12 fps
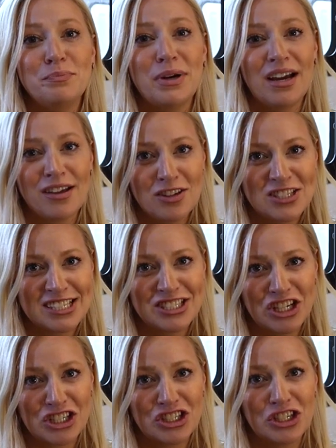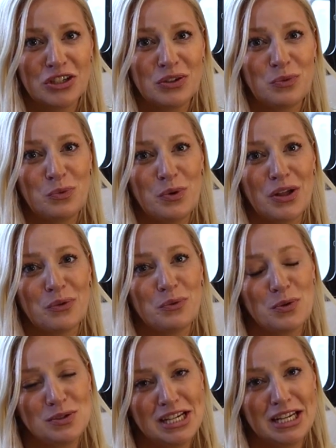My other suggestion with
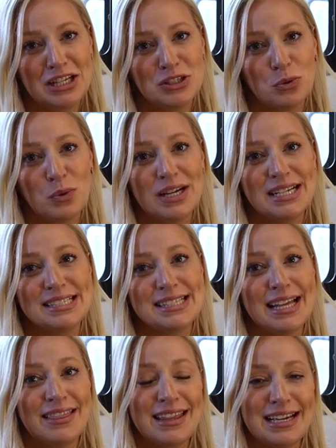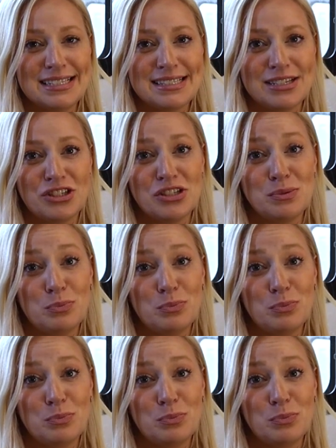rotating toys and things such as